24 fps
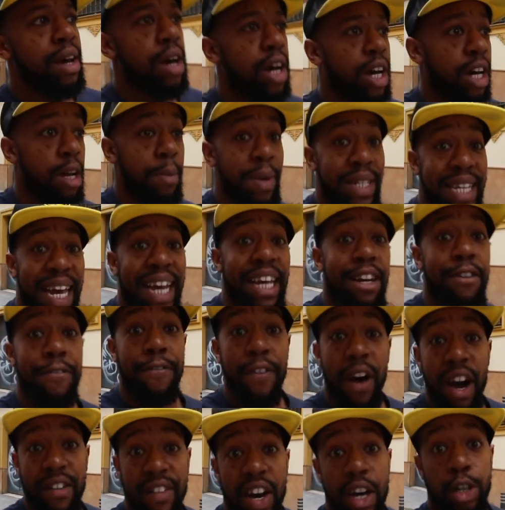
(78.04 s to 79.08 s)
Going to be taking a
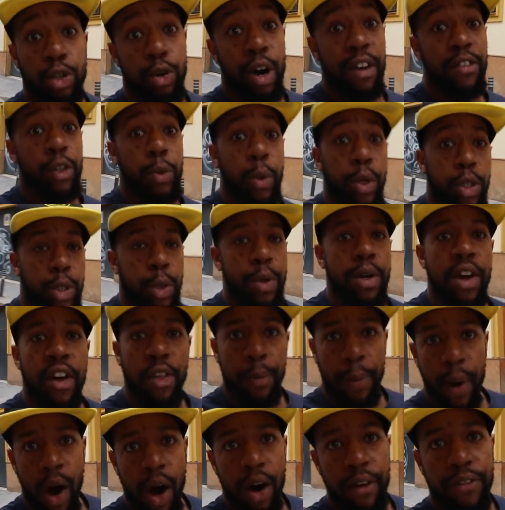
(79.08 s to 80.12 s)
five hour drive as well to
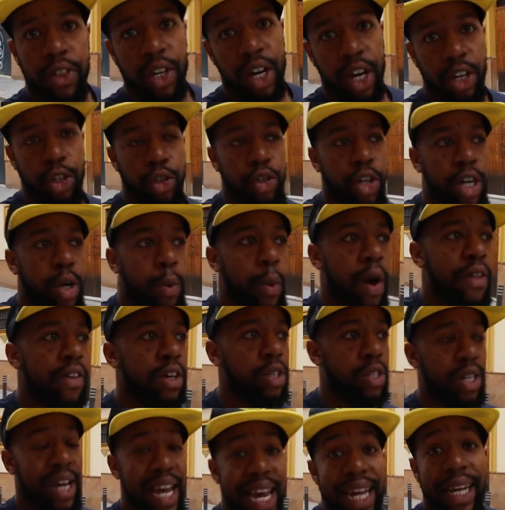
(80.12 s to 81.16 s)
another part of the country where
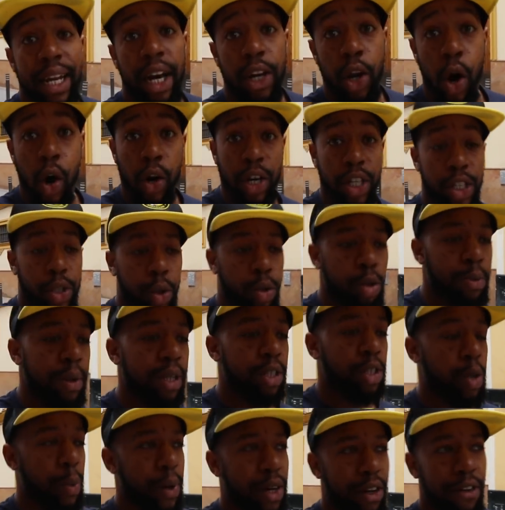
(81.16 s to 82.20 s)
there's an inline hockey
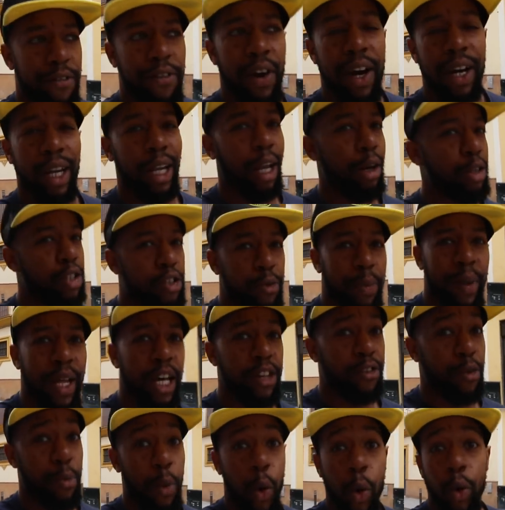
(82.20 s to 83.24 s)
tournament. So we're going to find loads of
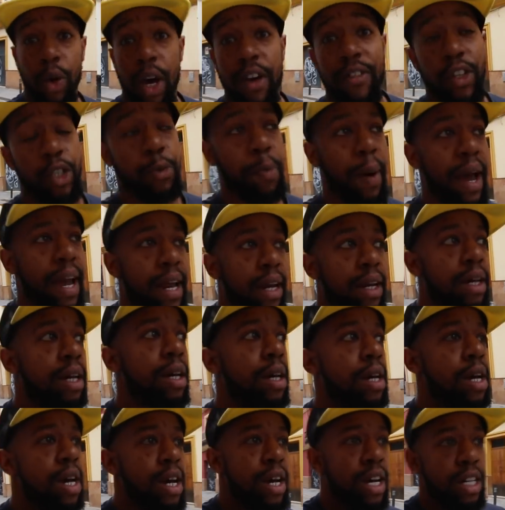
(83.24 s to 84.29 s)
players from all over Spain,
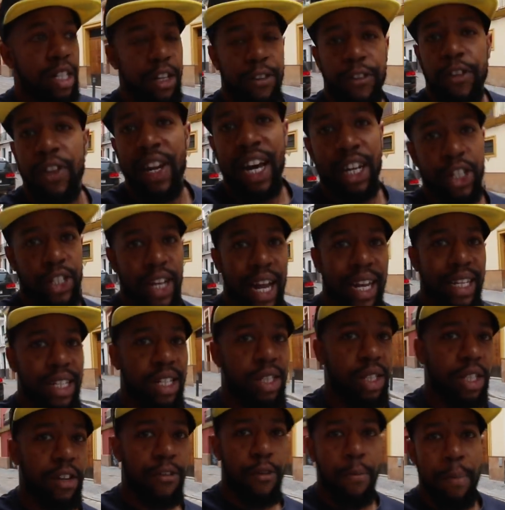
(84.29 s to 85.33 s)
different
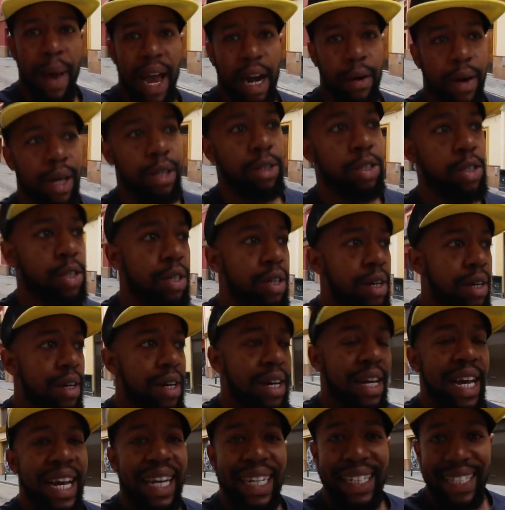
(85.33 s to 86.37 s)
nationalities, different backgrounds,
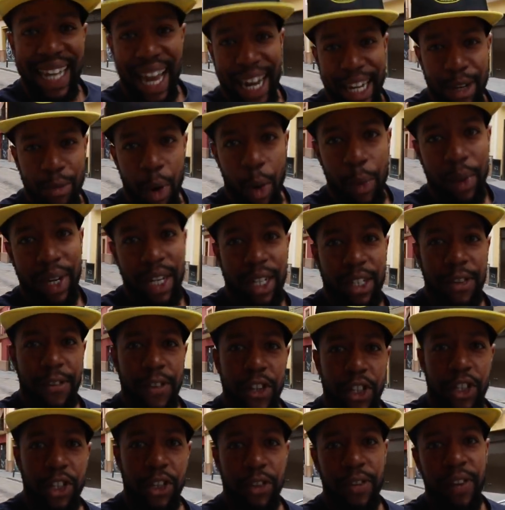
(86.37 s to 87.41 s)
exactly what we need to
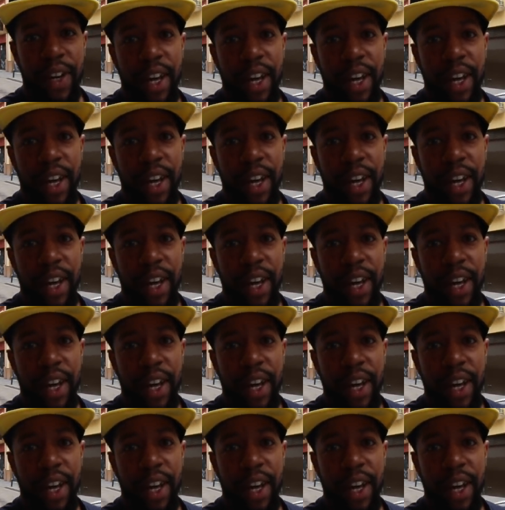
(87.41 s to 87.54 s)
finish this